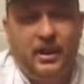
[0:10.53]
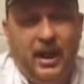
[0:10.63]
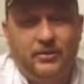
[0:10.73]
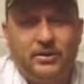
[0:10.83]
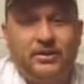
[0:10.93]

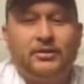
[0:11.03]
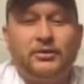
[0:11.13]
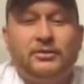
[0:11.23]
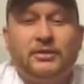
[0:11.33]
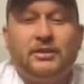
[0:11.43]
I was
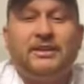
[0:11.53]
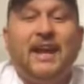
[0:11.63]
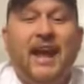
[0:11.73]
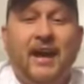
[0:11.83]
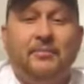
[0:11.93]
introduced to this
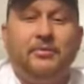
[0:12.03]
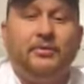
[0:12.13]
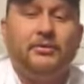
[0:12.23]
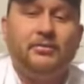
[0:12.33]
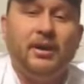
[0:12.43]
app
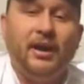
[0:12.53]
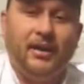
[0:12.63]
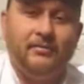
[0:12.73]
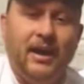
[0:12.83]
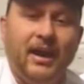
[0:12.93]
through a buddy
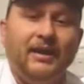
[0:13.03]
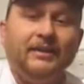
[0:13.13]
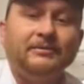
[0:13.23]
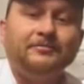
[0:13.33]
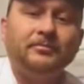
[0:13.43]
of
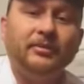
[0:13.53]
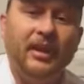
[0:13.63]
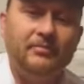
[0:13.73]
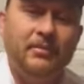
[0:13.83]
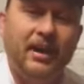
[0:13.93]
mine
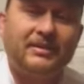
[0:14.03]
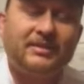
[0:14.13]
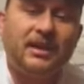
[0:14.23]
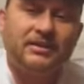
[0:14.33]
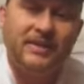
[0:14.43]
named Mike
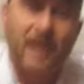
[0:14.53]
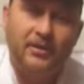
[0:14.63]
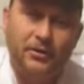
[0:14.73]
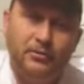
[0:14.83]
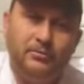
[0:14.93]

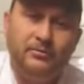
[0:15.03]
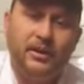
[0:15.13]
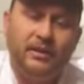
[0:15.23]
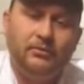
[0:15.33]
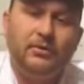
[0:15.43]
Scaziano.
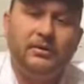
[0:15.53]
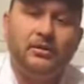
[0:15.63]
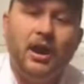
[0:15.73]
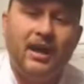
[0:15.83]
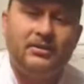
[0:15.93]
We went
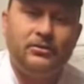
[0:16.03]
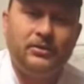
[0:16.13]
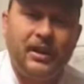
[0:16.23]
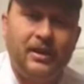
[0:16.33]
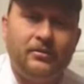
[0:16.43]
to high school
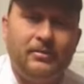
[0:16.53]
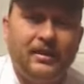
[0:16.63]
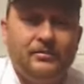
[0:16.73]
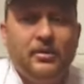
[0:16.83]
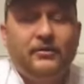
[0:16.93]
together
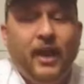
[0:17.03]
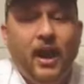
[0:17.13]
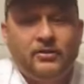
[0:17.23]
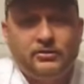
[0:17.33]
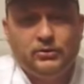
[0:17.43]
back at Murphy
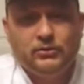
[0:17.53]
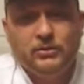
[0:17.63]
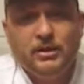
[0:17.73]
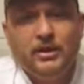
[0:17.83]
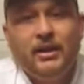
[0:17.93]
High School.
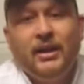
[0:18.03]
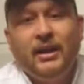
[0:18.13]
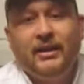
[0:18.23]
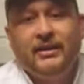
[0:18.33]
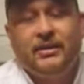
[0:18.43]

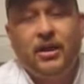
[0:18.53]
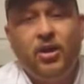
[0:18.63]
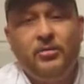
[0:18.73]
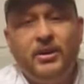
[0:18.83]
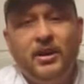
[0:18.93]
He
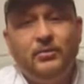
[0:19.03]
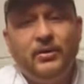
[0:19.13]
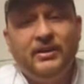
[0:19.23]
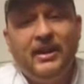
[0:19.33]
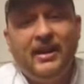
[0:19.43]
called me up
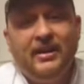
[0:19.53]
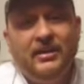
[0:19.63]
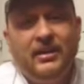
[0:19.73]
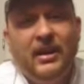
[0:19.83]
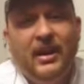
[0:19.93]
one
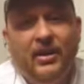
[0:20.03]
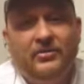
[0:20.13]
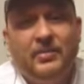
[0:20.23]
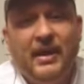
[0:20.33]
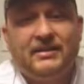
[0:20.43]
day out
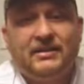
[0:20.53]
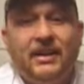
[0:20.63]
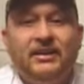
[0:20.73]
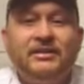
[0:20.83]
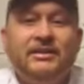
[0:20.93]
in
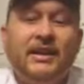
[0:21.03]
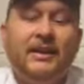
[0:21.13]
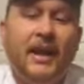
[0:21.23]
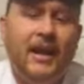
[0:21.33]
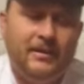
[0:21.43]
Pasadena and
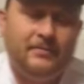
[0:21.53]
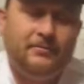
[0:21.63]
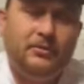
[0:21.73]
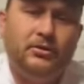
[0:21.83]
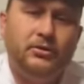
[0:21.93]
said, "Hey,
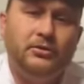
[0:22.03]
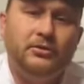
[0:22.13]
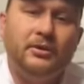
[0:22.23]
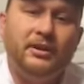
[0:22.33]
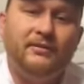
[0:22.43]
do you
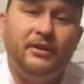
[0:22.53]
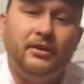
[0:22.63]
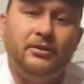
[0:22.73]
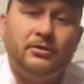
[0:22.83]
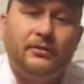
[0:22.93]
do any
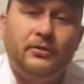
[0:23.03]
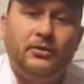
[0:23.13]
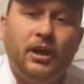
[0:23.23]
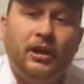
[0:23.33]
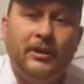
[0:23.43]
videos of you
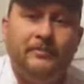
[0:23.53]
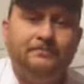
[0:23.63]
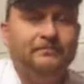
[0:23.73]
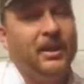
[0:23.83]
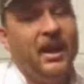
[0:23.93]
cooking?"
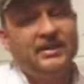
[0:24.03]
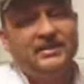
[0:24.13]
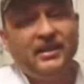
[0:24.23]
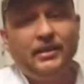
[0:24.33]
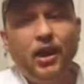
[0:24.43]
I
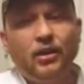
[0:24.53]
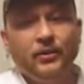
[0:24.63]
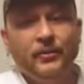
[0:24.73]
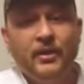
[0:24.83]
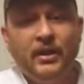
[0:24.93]
said,
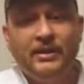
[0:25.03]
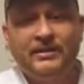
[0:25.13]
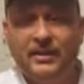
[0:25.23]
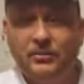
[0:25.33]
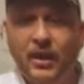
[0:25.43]
"No." He
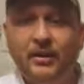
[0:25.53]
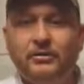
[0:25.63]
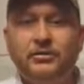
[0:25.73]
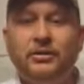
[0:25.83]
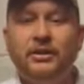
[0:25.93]
said, "Why
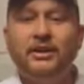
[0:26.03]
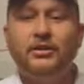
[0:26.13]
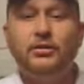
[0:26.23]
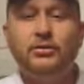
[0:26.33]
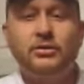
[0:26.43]
don't you look at
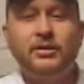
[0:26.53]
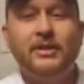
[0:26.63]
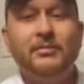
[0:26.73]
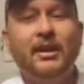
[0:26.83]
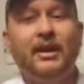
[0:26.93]

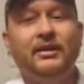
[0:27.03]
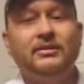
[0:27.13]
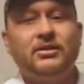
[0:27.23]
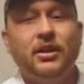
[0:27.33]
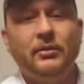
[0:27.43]
Ustream and
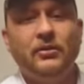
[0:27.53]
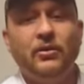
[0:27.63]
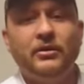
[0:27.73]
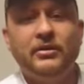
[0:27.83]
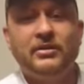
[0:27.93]
start
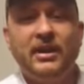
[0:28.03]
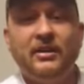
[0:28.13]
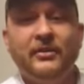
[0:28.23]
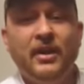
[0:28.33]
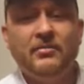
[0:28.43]
recording
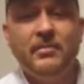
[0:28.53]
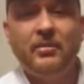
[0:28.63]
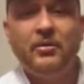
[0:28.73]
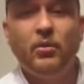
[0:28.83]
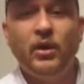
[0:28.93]
yourself?
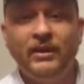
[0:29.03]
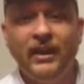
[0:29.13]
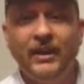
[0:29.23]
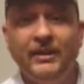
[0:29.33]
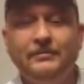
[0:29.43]
Maybe one
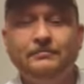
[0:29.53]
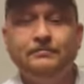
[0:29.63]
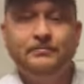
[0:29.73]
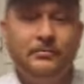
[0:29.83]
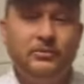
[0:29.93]
day
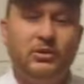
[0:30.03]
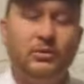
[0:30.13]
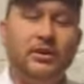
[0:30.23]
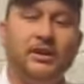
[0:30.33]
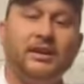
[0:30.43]

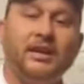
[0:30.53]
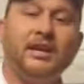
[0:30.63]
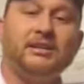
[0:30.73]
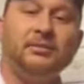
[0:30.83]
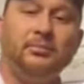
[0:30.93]
someone will
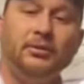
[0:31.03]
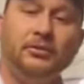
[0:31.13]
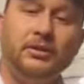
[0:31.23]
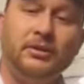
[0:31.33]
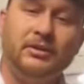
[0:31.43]
catch up
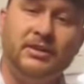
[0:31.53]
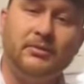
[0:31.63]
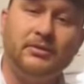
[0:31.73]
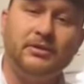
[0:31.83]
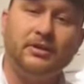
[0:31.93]
on you, see
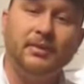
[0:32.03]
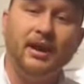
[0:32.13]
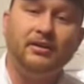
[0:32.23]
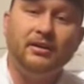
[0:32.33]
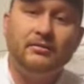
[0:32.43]
what you're
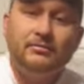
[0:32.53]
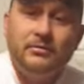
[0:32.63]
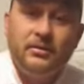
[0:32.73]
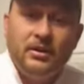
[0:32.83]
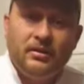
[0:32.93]
about,
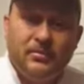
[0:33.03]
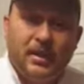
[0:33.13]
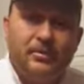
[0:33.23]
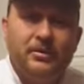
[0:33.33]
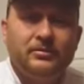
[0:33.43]
and
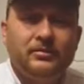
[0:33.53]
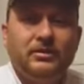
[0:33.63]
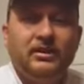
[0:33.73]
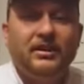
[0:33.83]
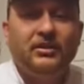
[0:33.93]
maybe you'll
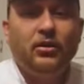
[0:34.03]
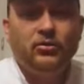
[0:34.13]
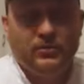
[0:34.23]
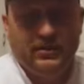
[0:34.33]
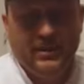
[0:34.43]
get
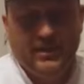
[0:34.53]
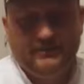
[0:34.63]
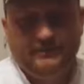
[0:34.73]
known one day."